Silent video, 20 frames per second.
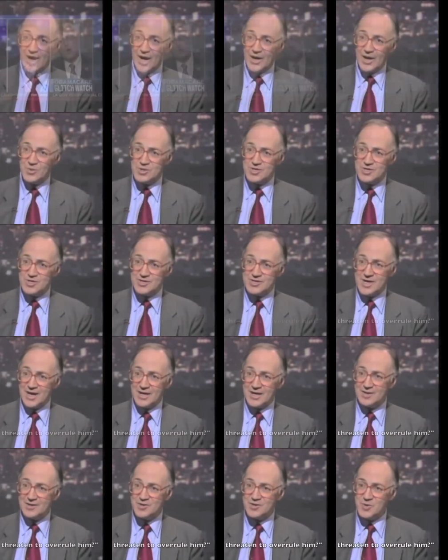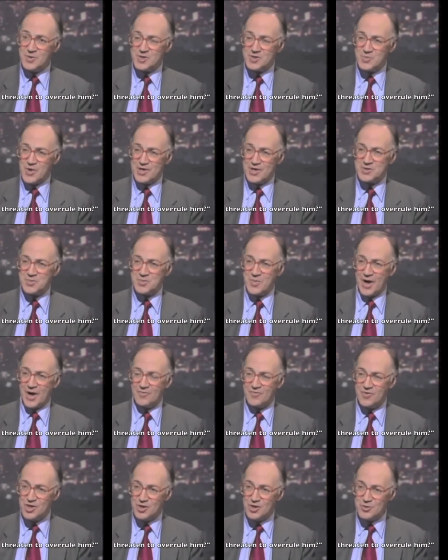I was entitled to express my
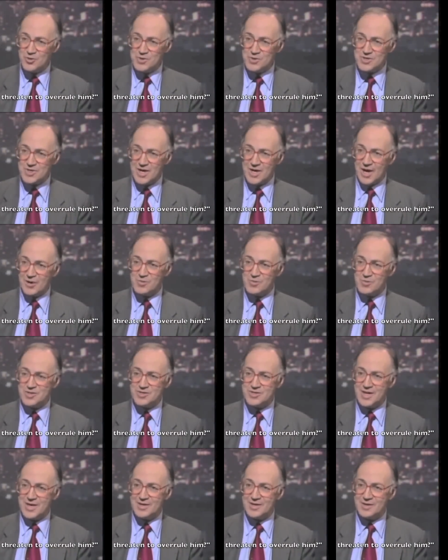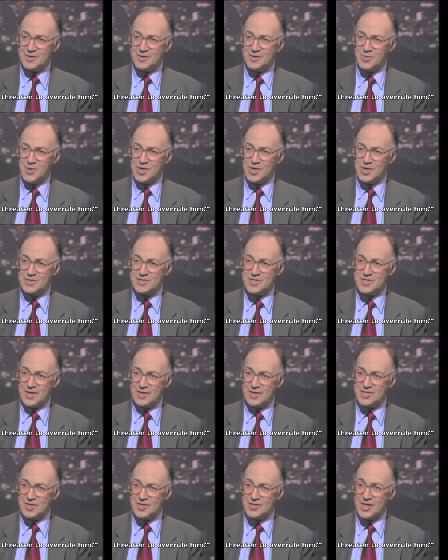views. I was entitled to be
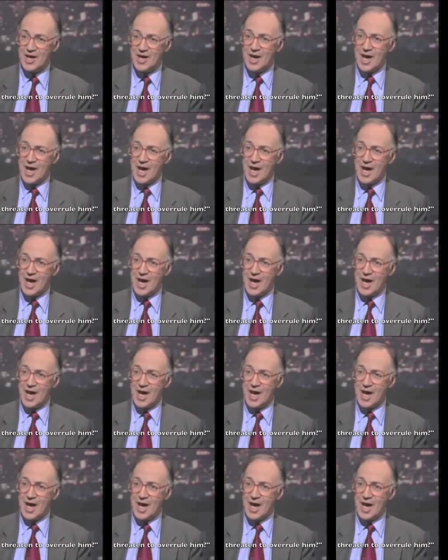consulted. Did you threaten